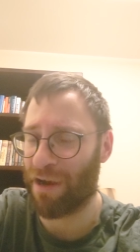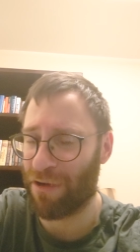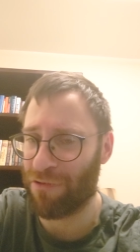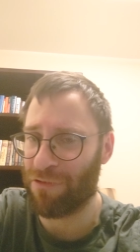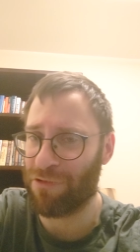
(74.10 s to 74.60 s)

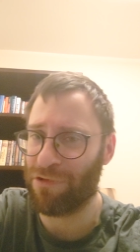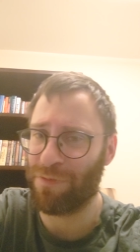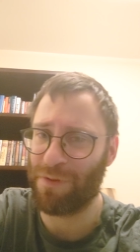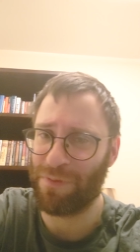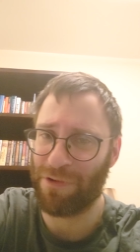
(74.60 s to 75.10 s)
how
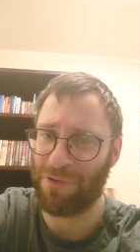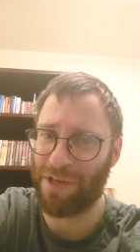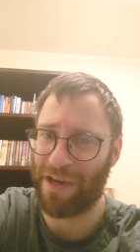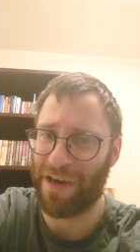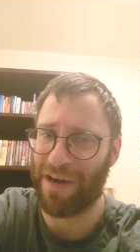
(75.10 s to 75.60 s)
good people
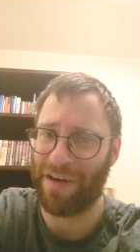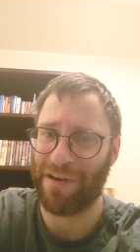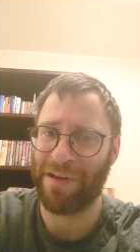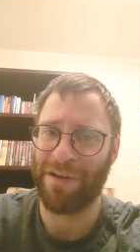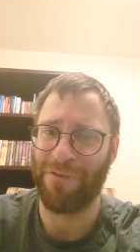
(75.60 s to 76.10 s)
we
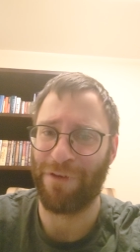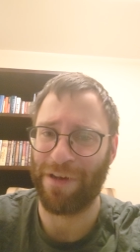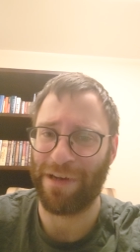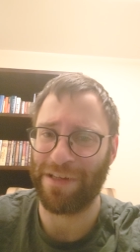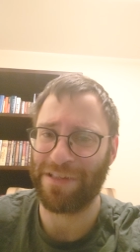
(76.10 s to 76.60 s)
are
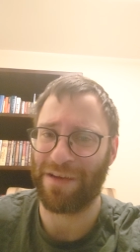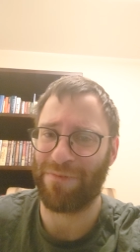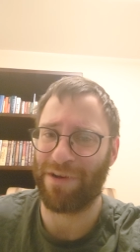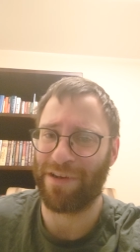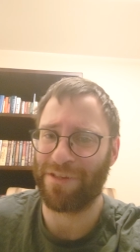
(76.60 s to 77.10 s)
finally
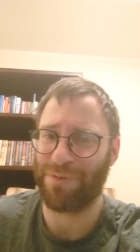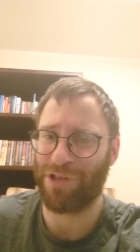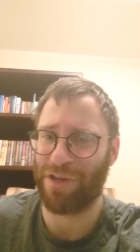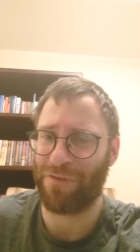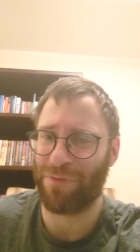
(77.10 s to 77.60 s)
someone
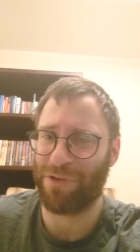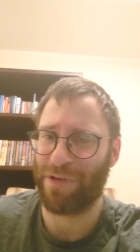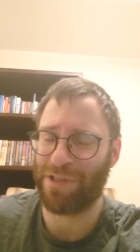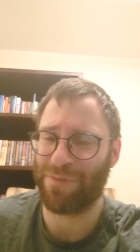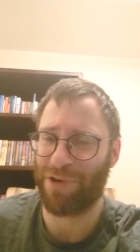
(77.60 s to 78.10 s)
especially from the
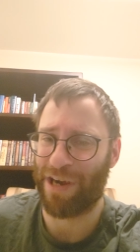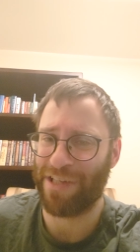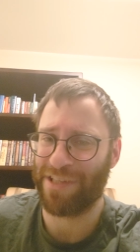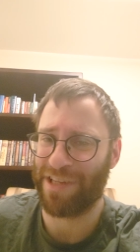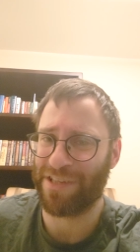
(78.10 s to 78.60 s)
west
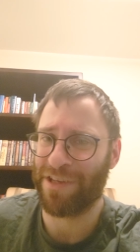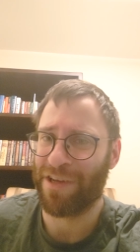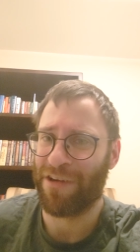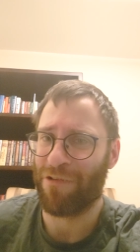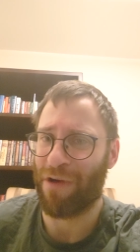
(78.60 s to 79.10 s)
praised us
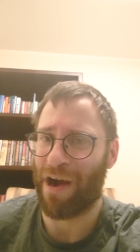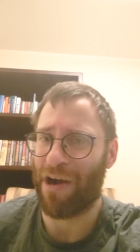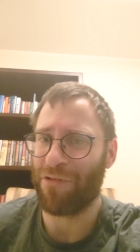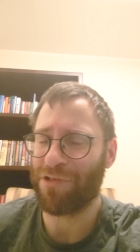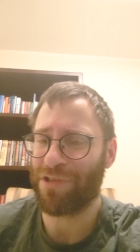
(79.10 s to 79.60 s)

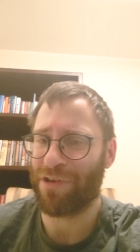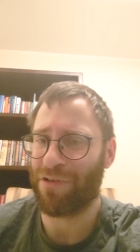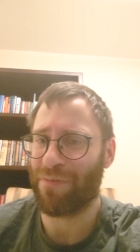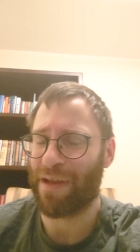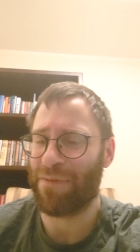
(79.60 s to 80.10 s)
wow
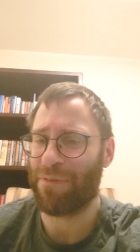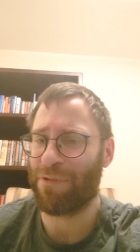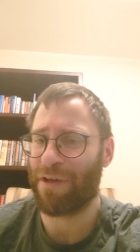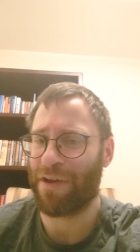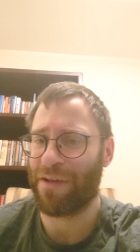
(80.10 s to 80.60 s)
so many
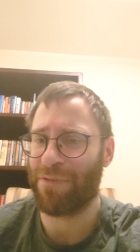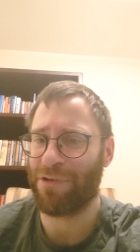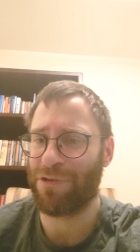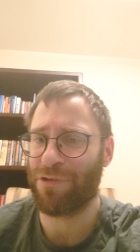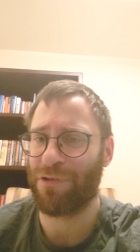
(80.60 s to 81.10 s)
people are able
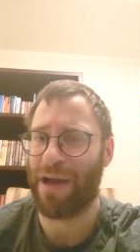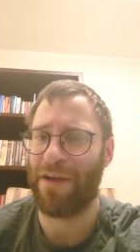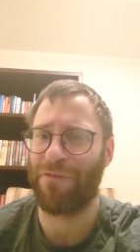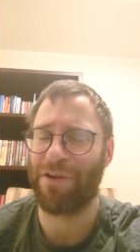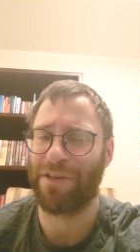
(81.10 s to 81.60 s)
to do
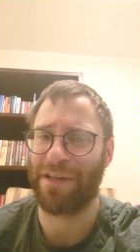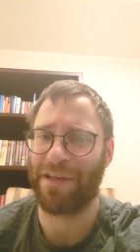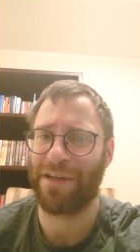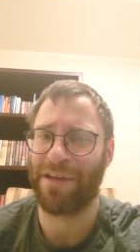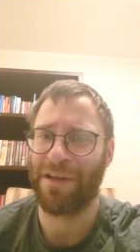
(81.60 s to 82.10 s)

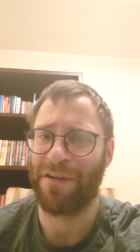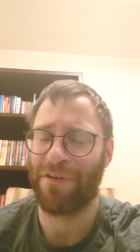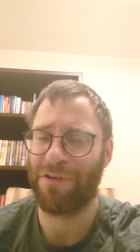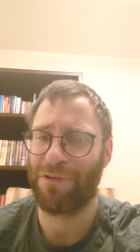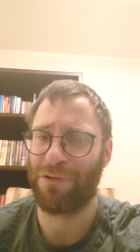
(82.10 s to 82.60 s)
everything
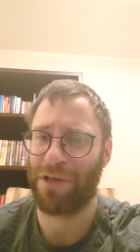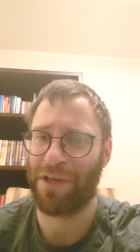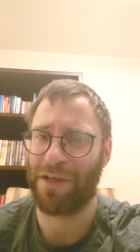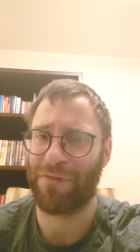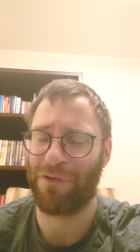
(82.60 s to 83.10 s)
to
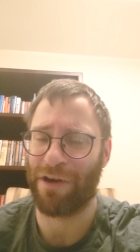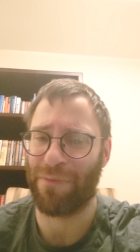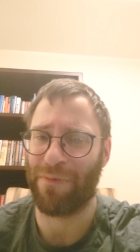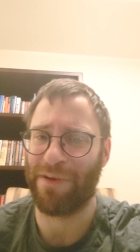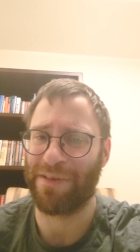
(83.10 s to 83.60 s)
hear for a
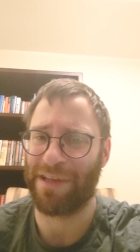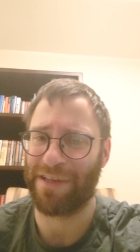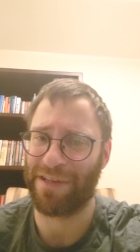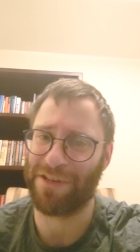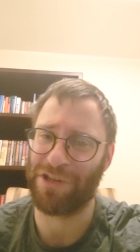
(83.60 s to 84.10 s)
moment
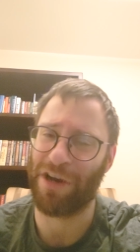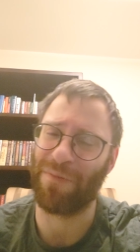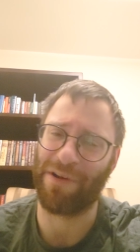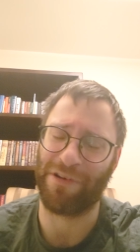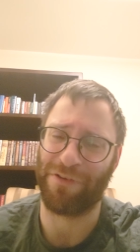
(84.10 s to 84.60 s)
that
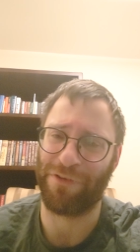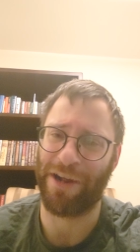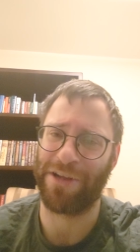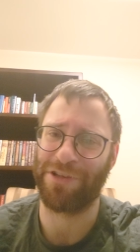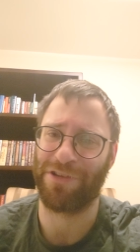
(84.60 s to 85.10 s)
german or
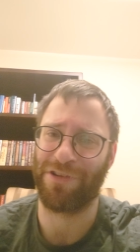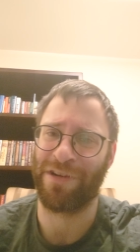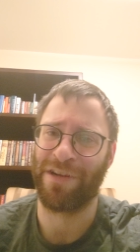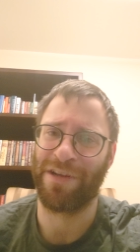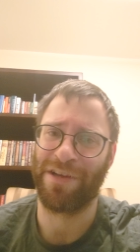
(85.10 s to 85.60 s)
french or